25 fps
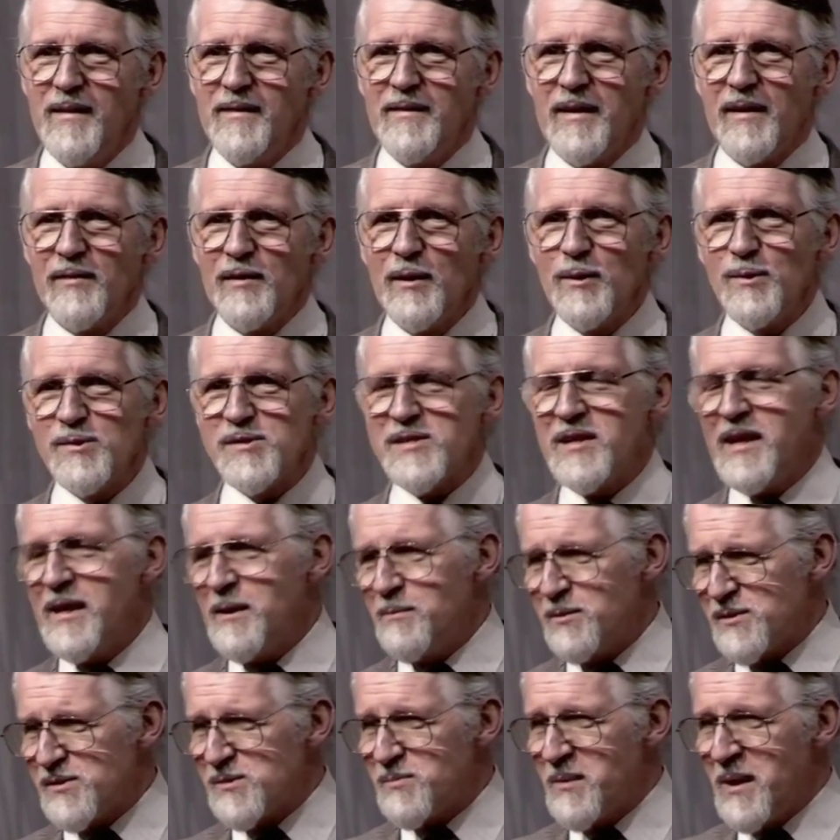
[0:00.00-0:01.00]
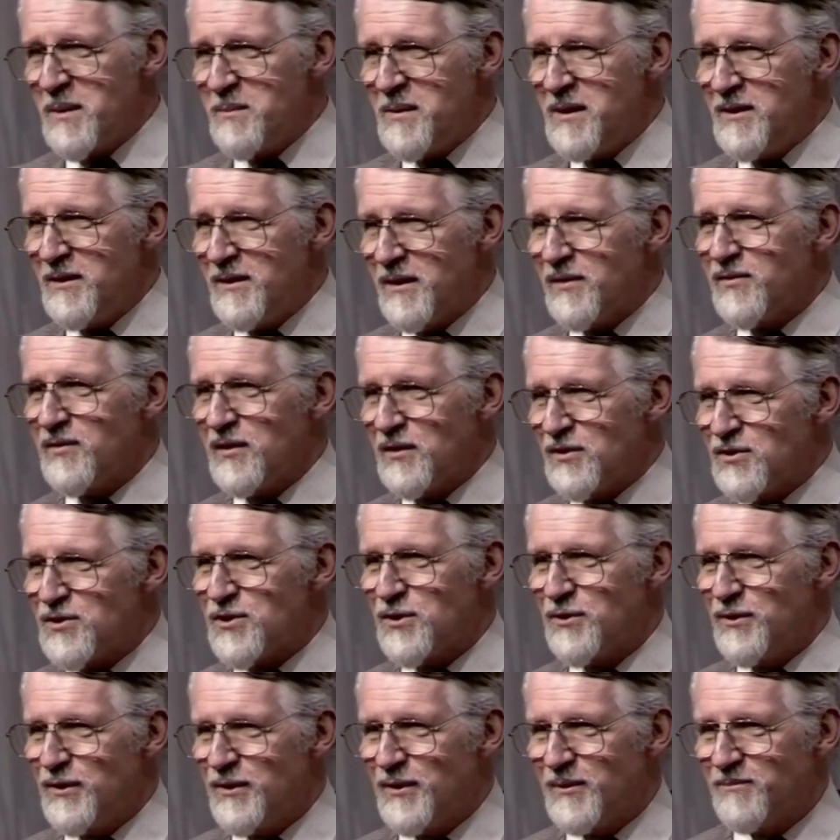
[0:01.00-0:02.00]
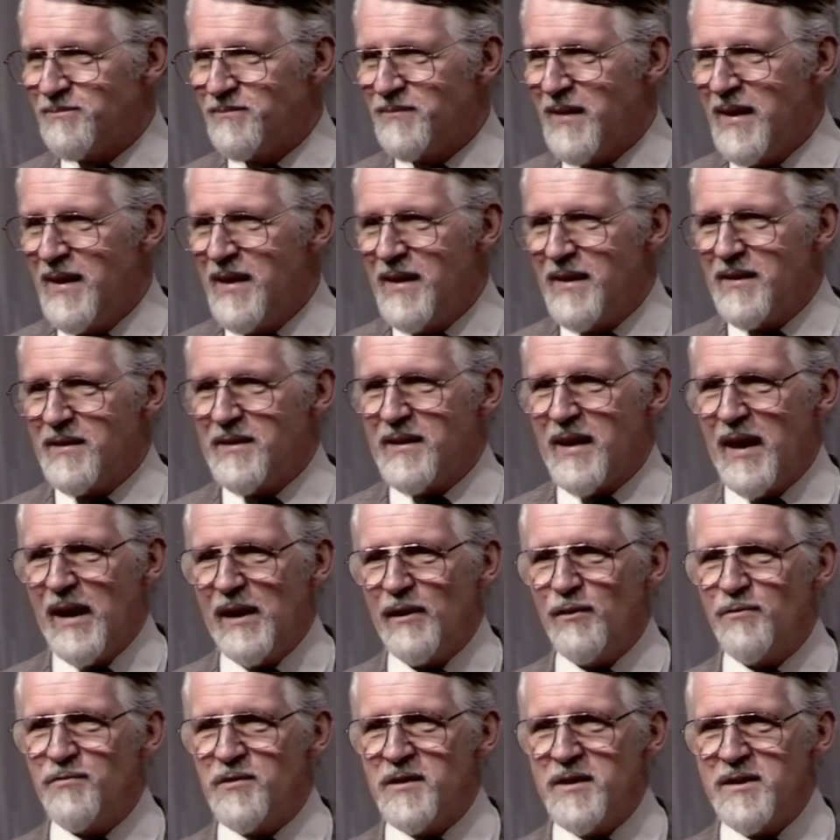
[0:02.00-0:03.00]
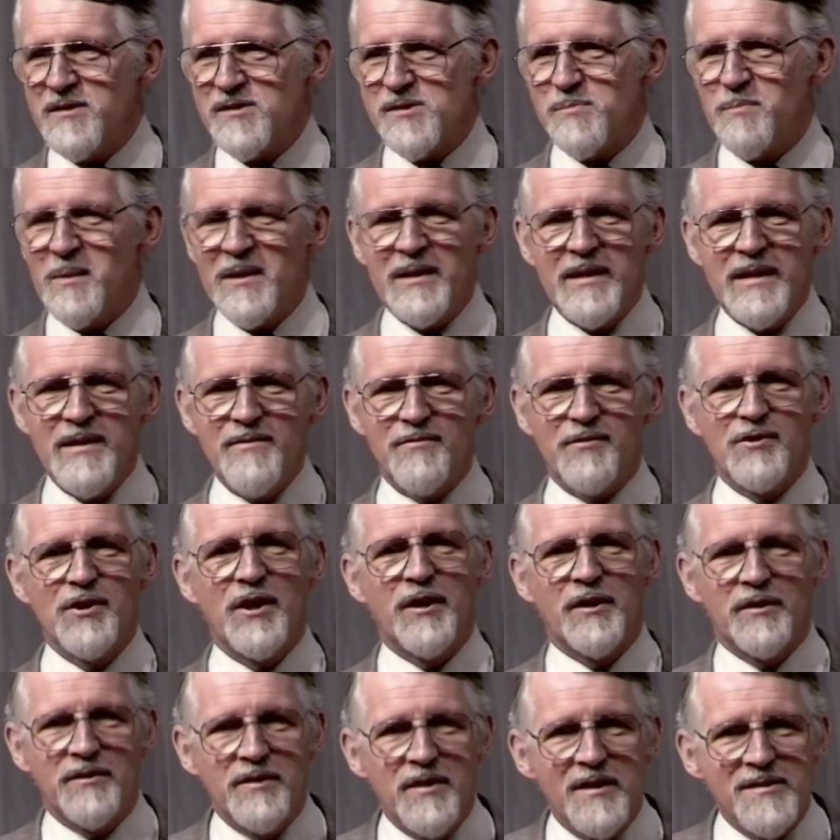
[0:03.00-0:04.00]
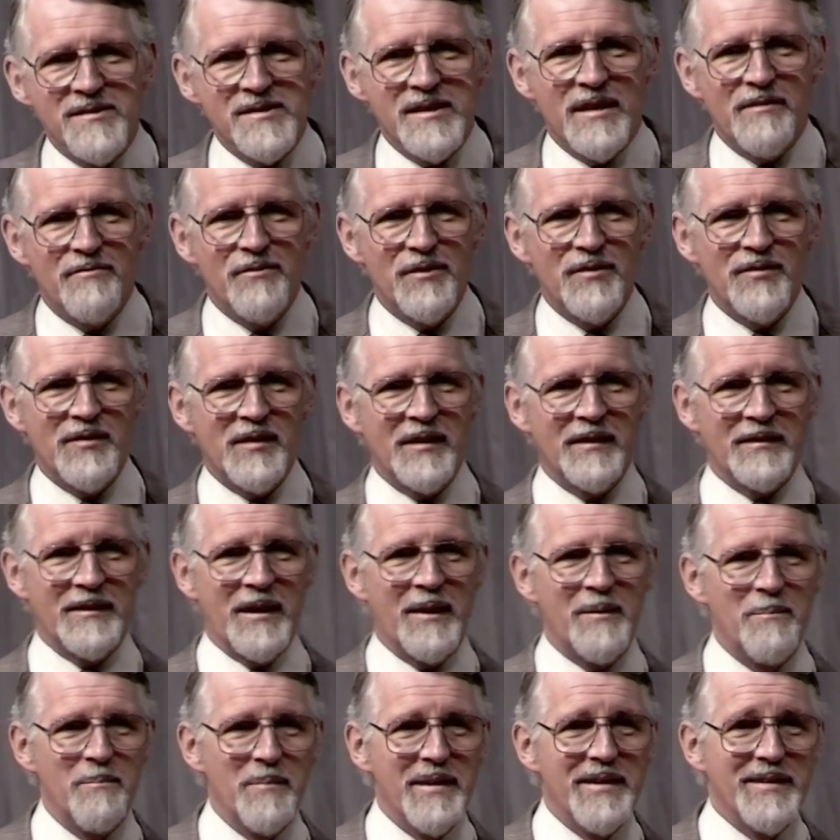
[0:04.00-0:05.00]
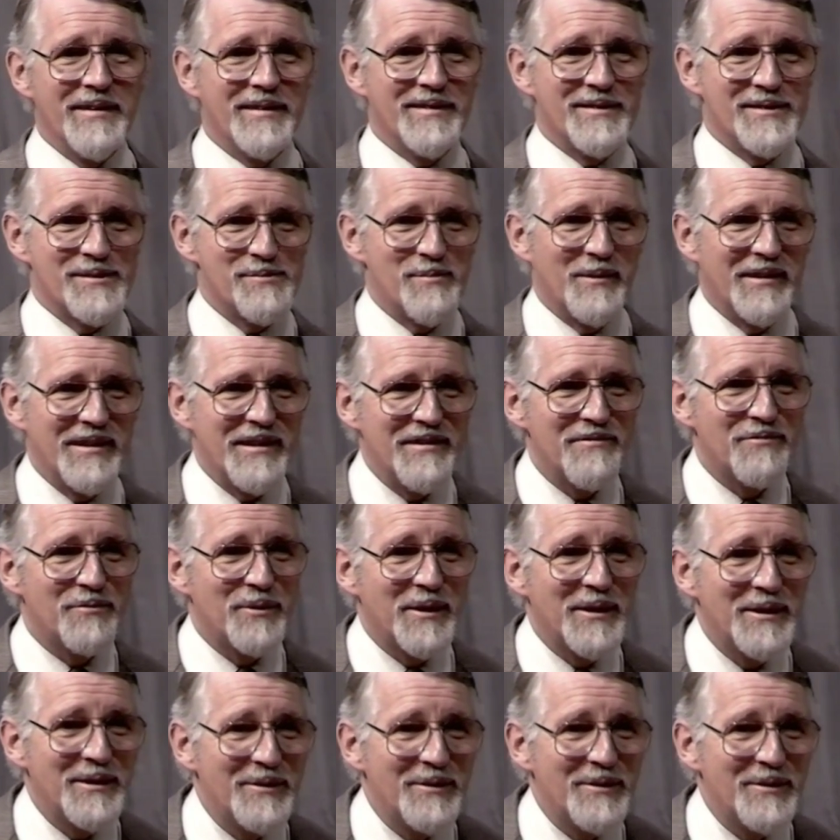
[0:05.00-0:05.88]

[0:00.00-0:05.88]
Now, those labels may mean nothing to you. Calvinists believe God does everything and Arminians believe we